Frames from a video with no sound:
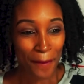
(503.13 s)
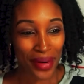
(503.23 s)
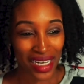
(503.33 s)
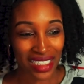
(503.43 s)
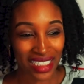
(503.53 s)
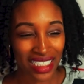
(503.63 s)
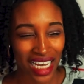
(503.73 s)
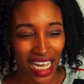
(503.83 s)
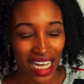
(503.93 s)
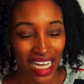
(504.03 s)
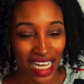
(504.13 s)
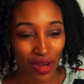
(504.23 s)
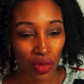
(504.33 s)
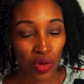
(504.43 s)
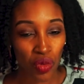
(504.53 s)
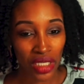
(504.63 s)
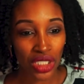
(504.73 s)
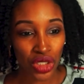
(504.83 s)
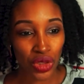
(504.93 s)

But we went